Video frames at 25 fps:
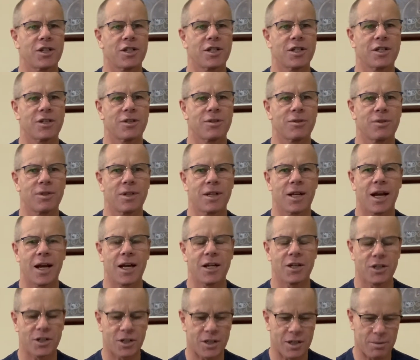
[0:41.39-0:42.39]
to suit the
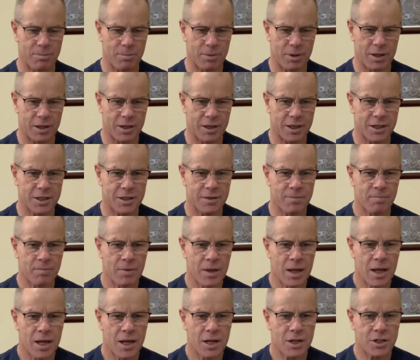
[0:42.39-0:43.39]
ages and abilities.
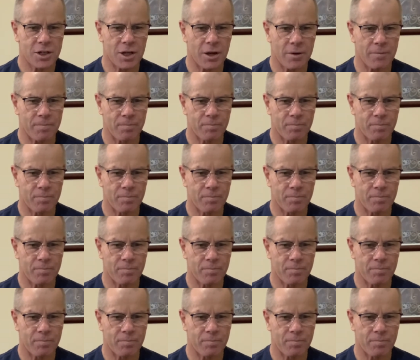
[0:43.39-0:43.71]
So